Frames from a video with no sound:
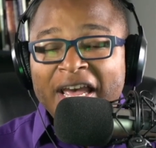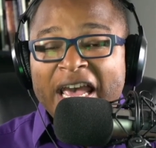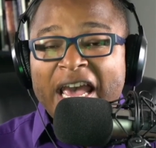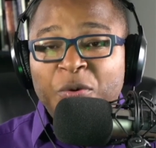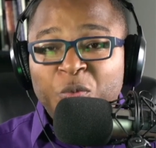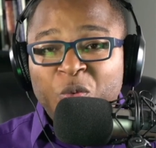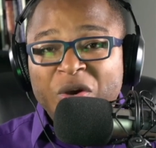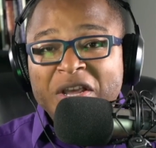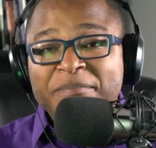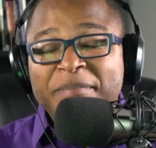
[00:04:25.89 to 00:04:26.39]

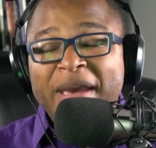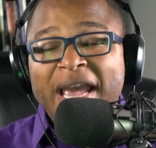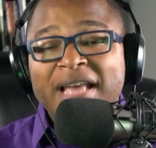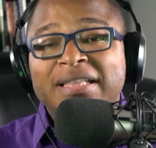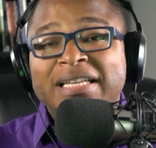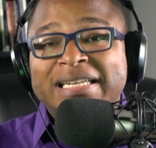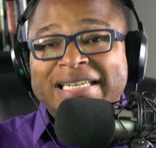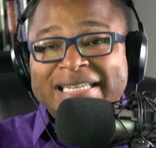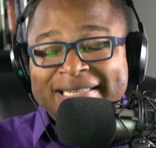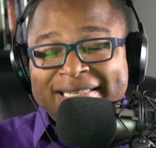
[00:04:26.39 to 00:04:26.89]
And we
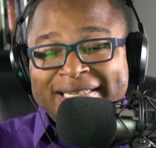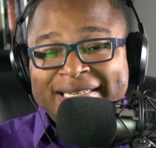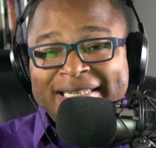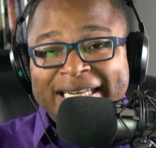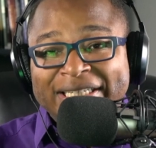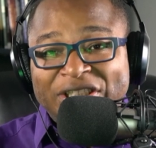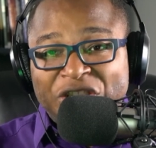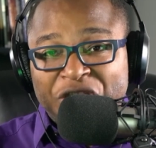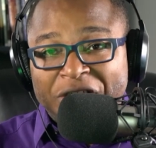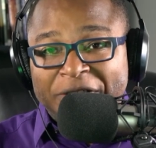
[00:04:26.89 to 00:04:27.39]
made the
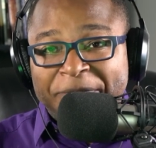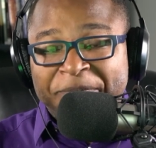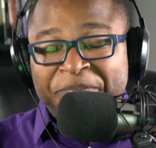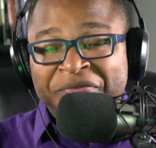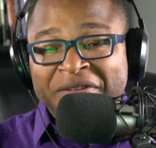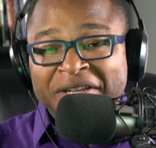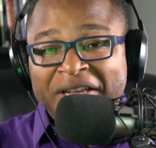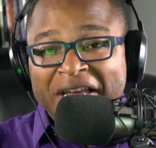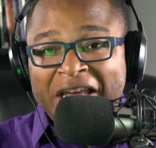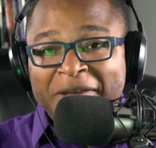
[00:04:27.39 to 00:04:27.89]

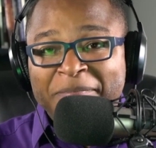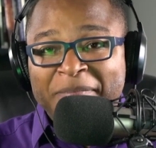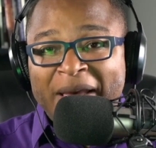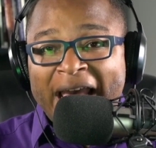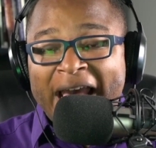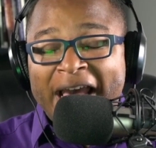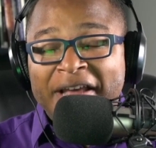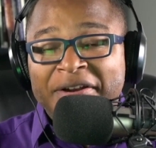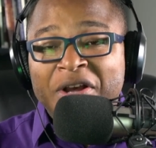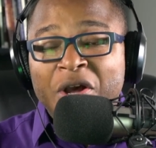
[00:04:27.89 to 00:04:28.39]
decision,
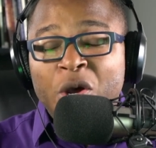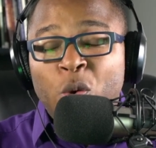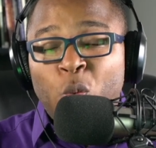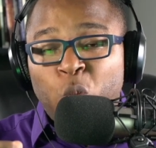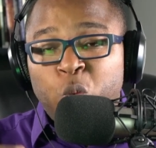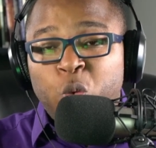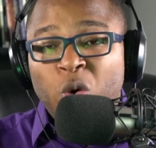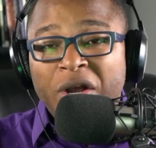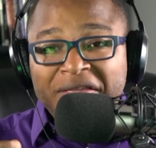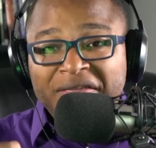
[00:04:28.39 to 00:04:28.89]
amen,
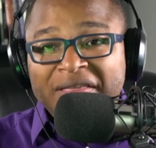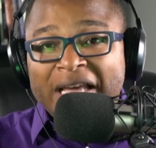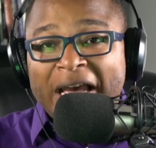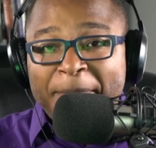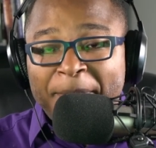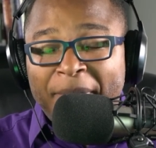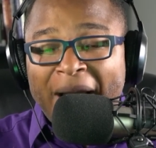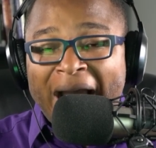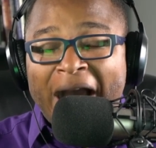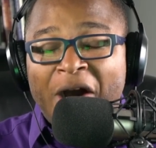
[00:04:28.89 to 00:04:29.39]
with
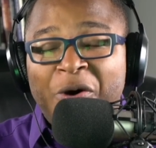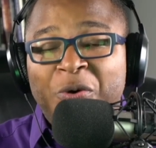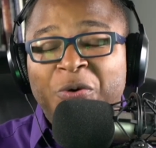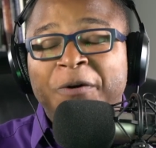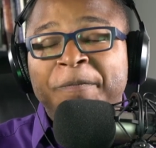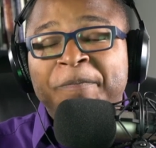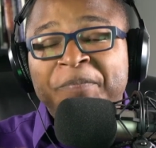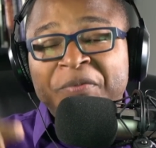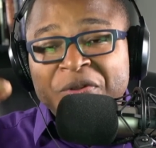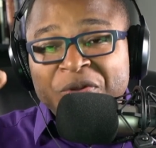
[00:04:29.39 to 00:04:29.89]
that
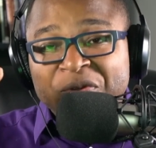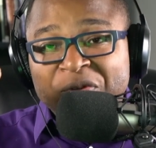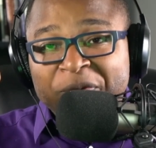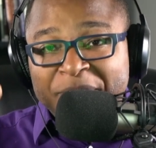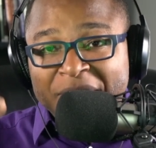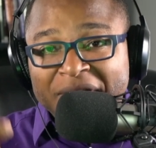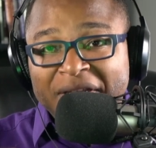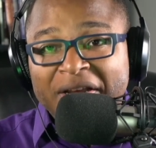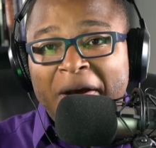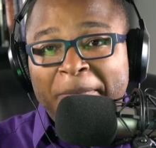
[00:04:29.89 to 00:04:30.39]
power to
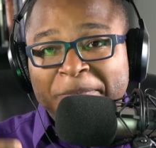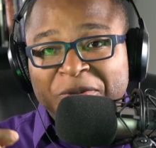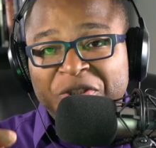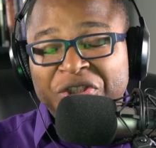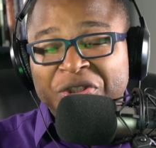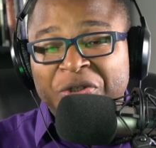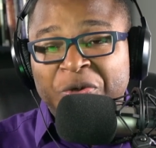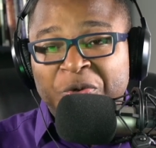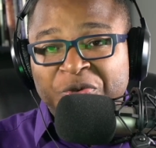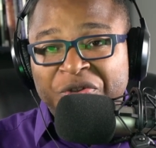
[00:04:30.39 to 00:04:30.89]
become
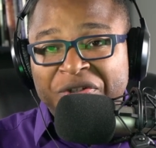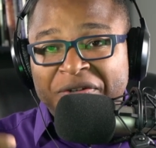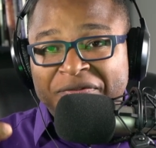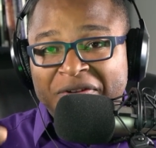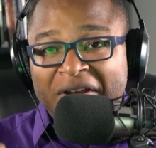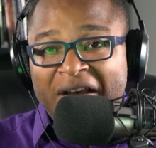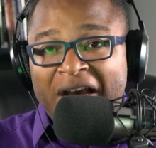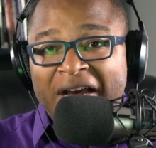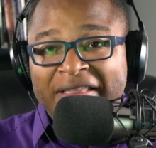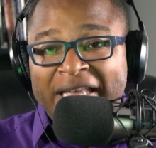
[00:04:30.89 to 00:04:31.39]
children
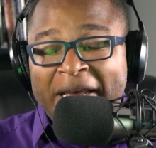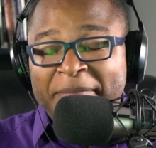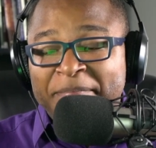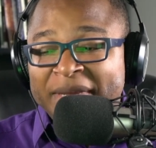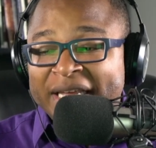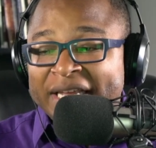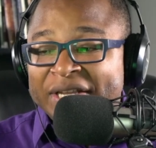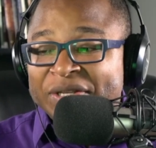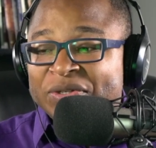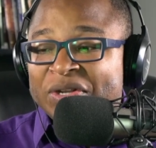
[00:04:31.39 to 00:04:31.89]
of God. That
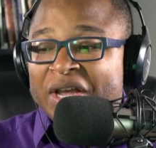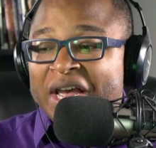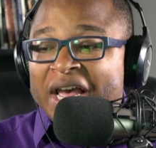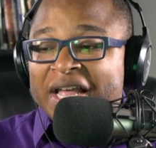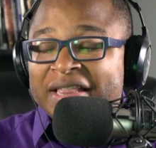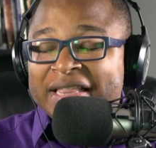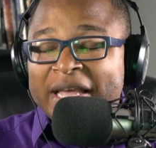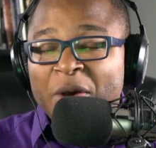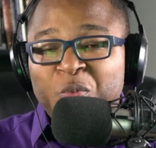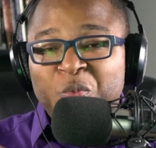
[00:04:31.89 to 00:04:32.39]
means
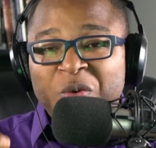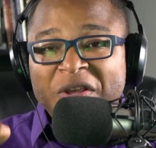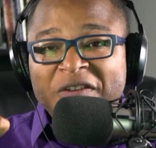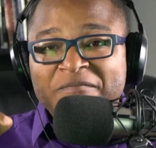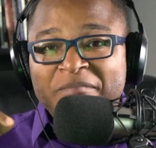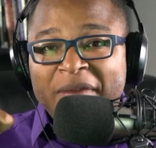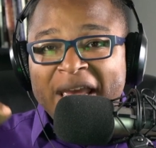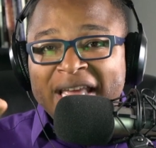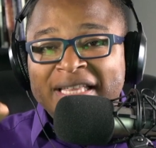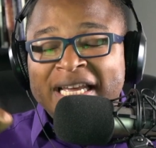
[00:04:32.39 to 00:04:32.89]
that
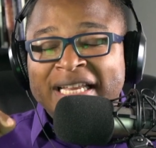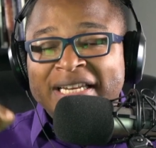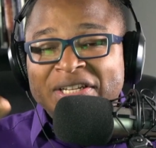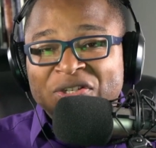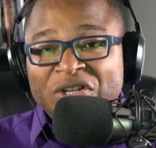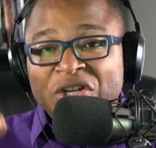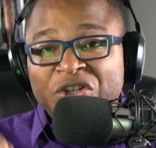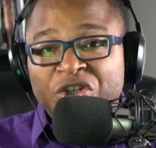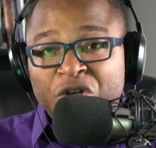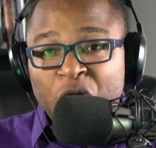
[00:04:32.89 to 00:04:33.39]
we've made that
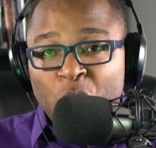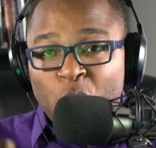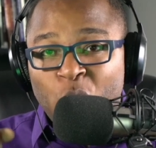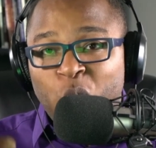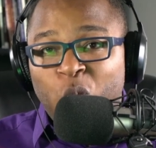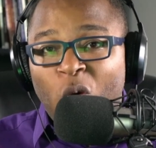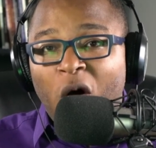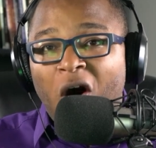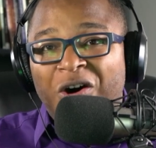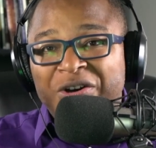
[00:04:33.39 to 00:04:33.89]
decision to
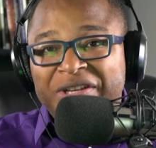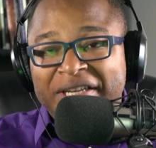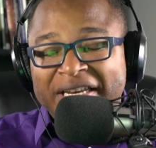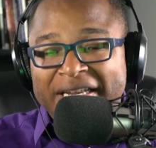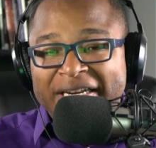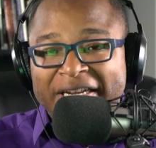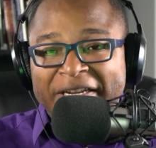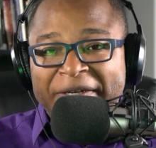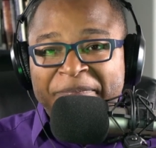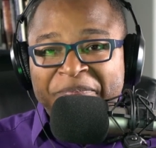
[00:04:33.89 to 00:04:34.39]
walk
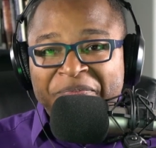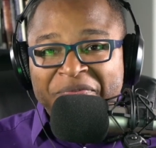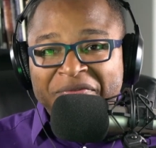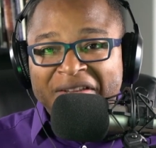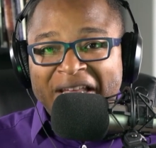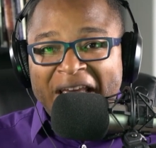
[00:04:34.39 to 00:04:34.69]
in it.